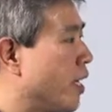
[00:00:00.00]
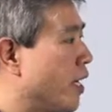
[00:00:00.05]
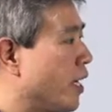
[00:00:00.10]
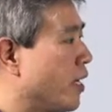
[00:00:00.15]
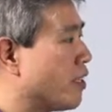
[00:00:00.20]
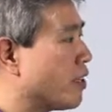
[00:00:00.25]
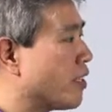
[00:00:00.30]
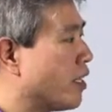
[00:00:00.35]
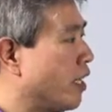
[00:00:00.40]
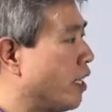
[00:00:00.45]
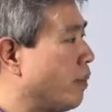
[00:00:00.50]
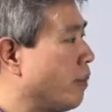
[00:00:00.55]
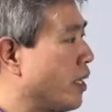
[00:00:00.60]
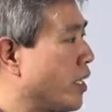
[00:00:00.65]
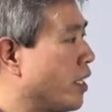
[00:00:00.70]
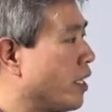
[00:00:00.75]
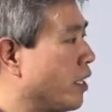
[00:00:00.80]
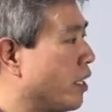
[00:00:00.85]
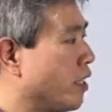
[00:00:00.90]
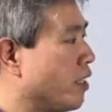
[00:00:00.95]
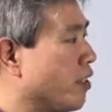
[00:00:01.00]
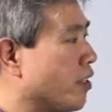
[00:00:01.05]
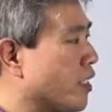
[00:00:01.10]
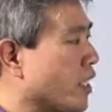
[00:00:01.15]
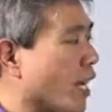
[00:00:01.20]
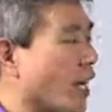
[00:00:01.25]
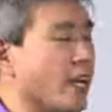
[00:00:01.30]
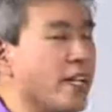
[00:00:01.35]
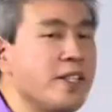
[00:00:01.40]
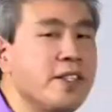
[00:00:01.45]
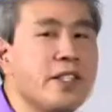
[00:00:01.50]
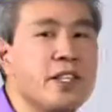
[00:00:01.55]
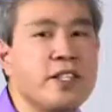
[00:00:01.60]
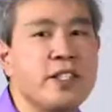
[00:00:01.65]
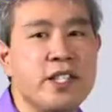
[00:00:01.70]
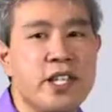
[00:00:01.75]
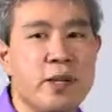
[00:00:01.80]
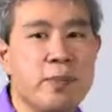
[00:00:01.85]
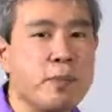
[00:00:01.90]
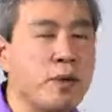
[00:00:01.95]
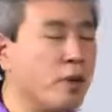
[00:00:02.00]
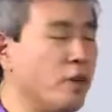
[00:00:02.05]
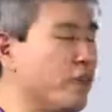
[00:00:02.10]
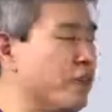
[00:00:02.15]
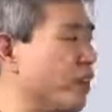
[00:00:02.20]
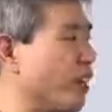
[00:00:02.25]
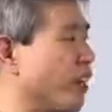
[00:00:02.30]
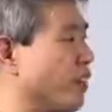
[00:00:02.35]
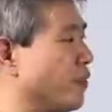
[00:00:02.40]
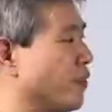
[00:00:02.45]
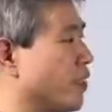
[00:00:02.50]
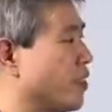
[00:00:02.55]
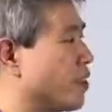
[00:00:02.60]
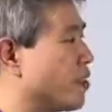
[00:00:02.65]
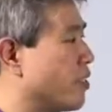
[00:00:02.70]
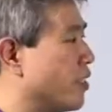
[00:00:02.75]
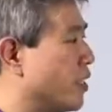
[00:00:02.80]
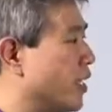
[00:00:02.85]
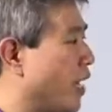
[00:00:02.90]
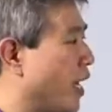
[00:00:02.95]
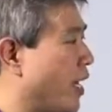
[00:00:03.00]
is come and click on ICC profile version